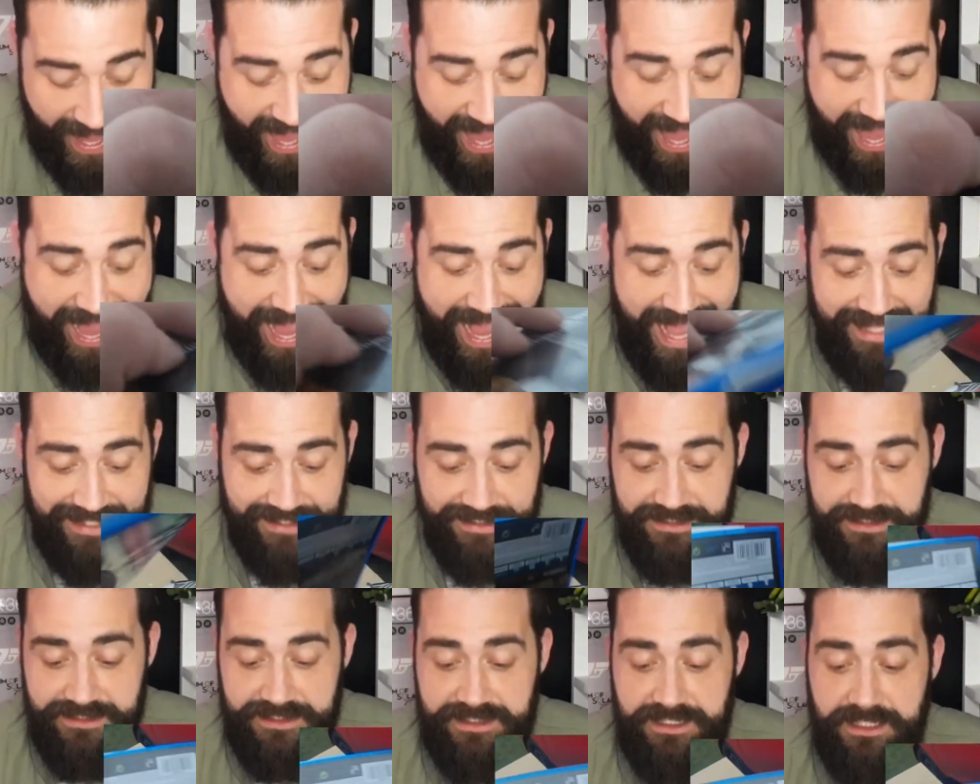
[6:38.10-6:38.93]

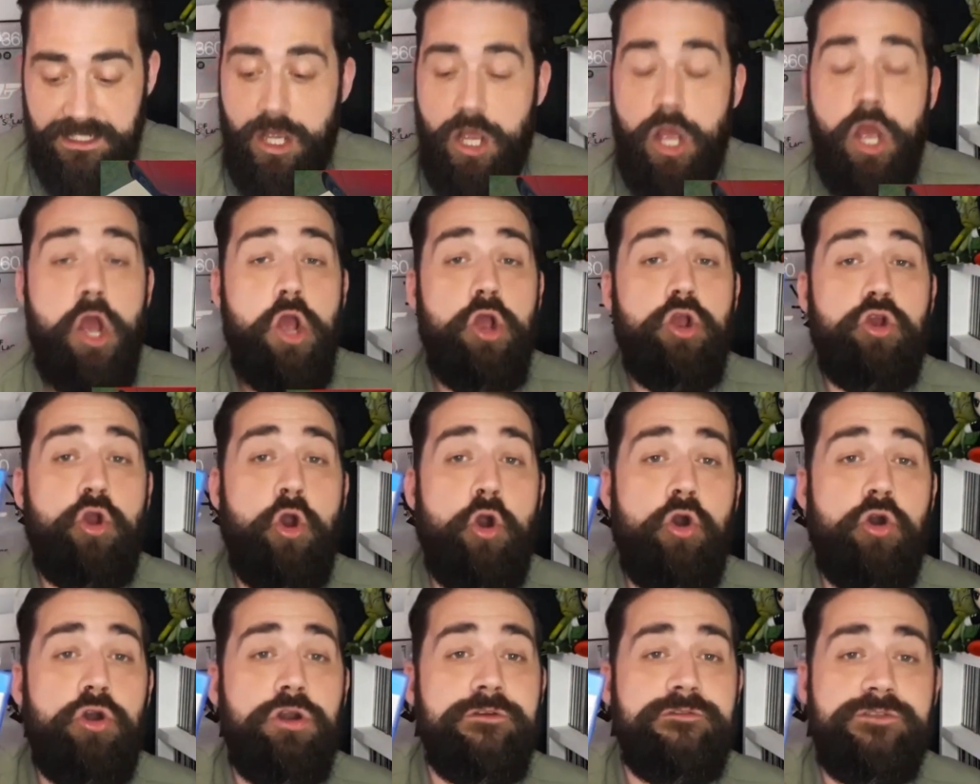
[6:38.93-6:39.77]
And
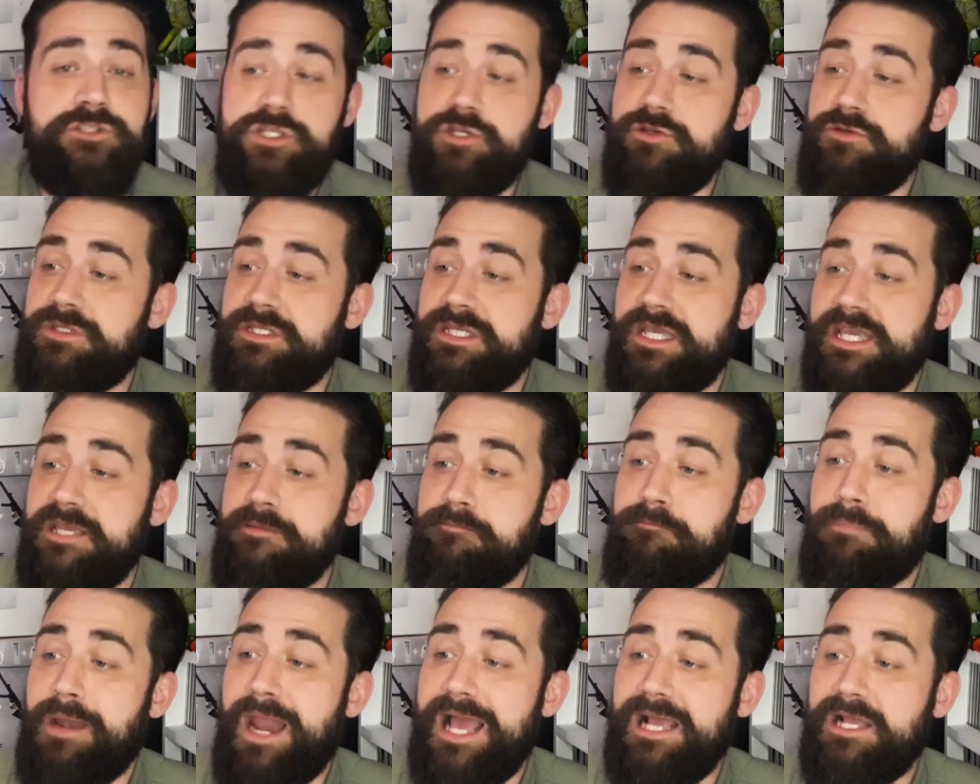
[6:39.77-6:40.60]
Call of
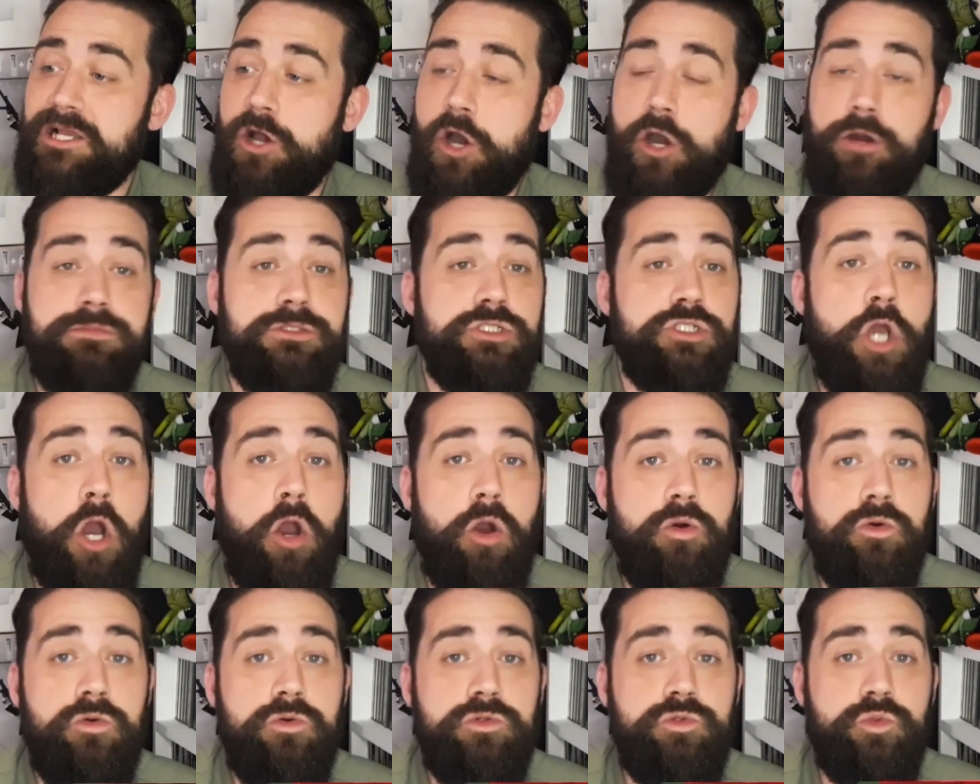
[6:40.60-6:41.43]
Duty Black Ops
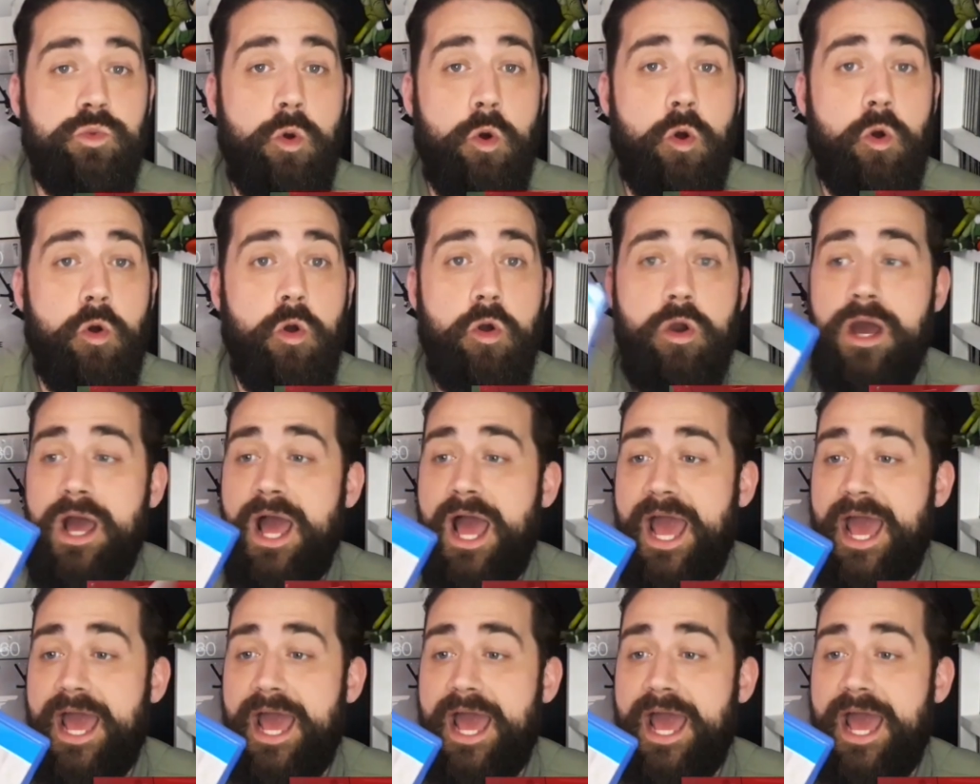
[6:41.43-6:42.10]
Cold War.